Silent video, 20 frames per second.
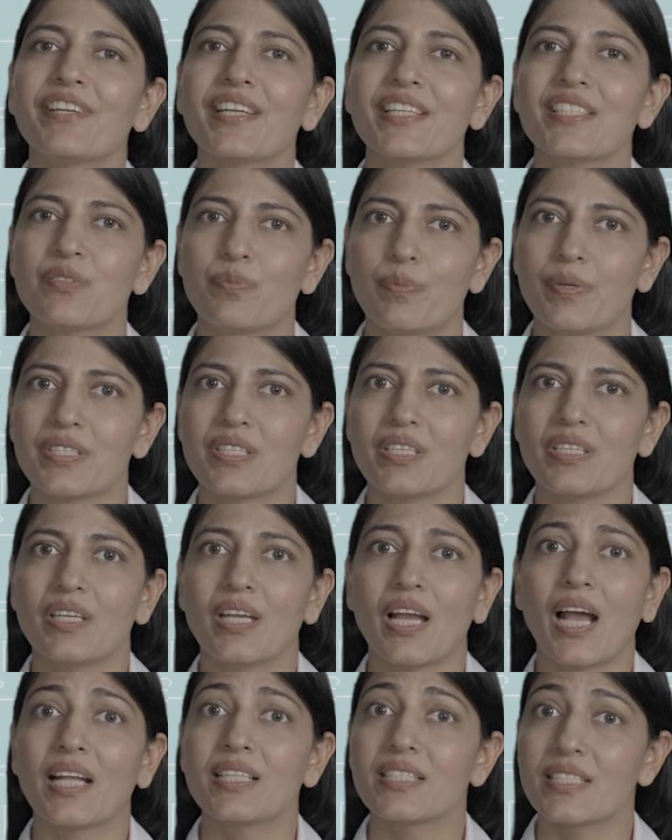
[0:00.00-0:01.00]
gets busy
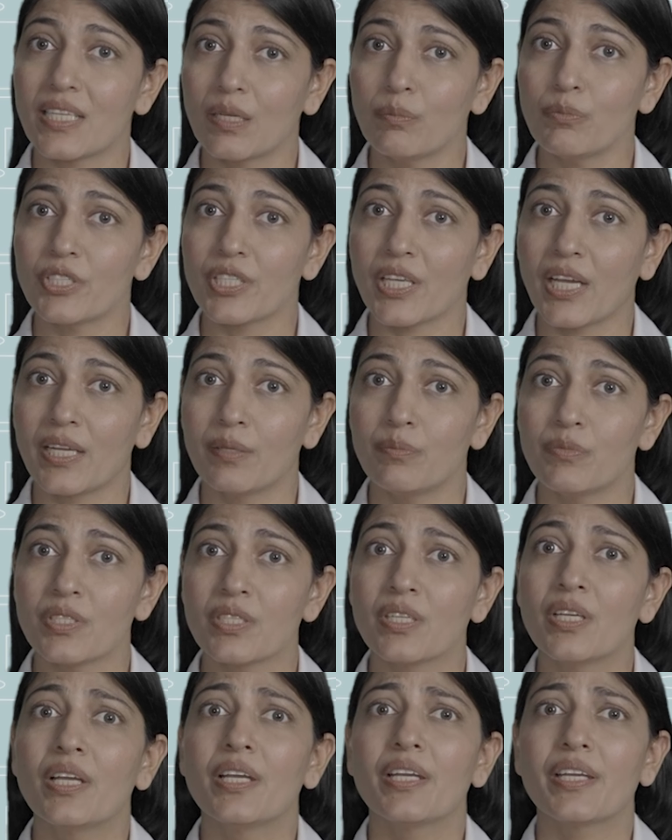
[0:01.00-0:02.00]
and sometimes
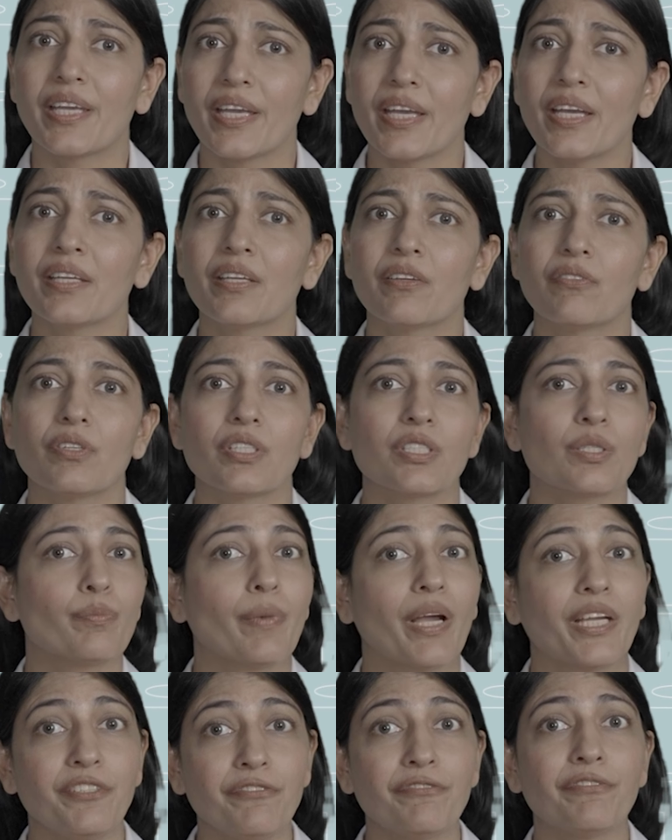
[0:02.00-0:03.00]
caregivers
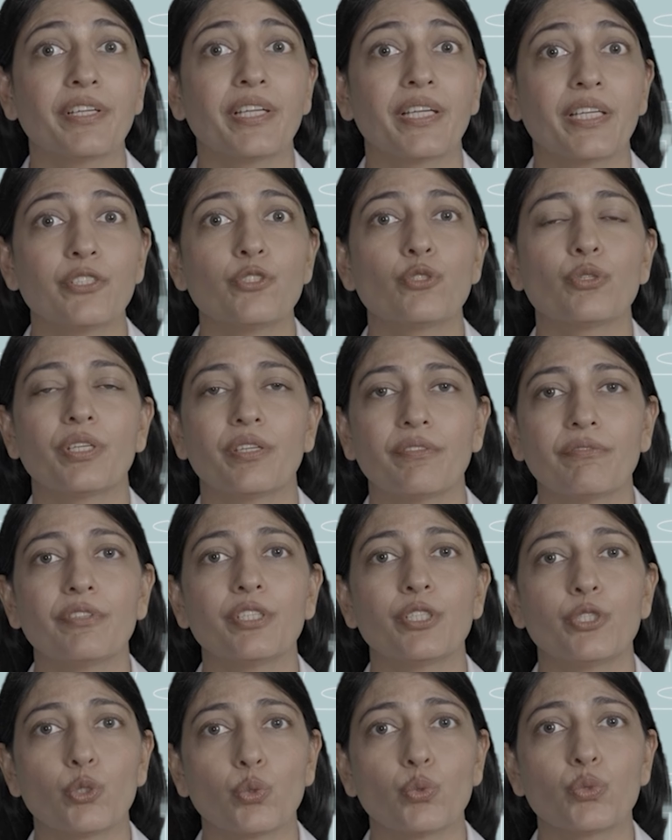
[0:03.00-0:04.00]
might forget to give the
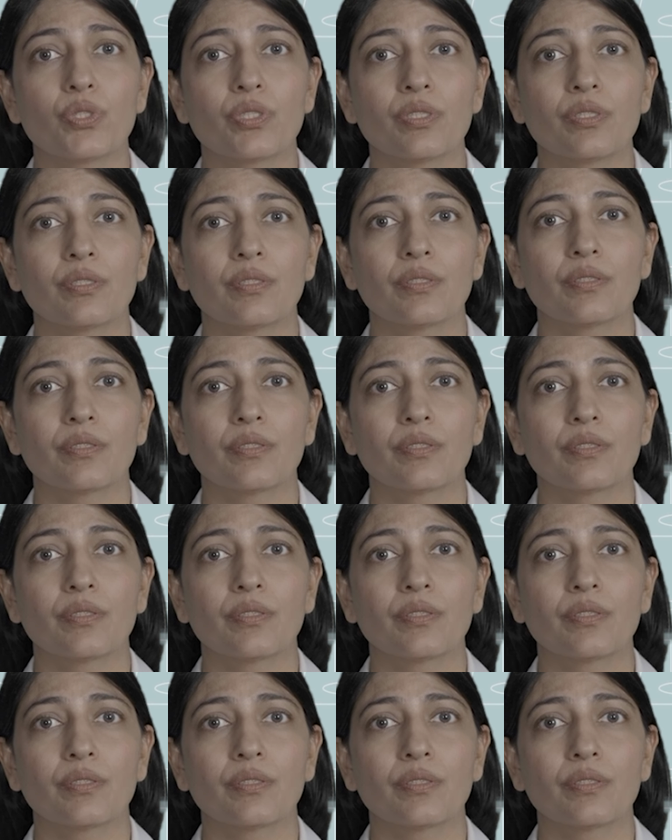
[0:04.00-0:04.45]
dose.